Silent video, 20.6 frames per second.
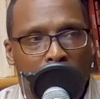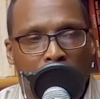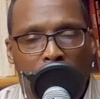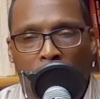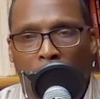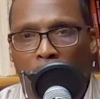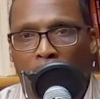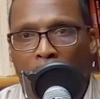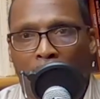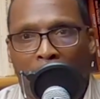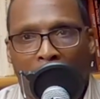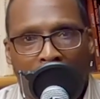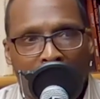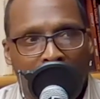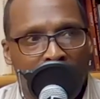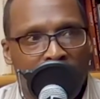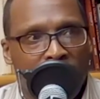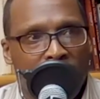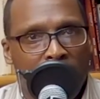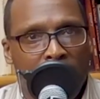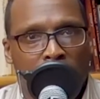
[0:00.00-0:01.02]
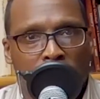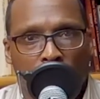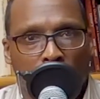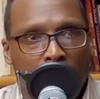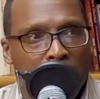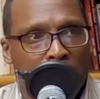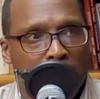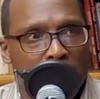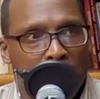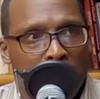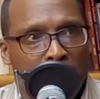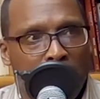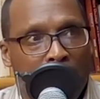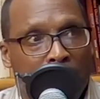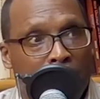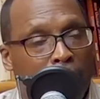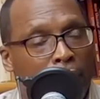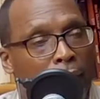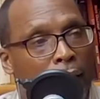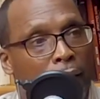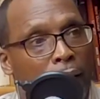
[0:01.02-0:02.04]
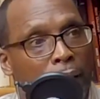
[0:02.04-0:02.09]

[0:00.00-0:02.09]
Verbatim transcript: Your life is going to be better.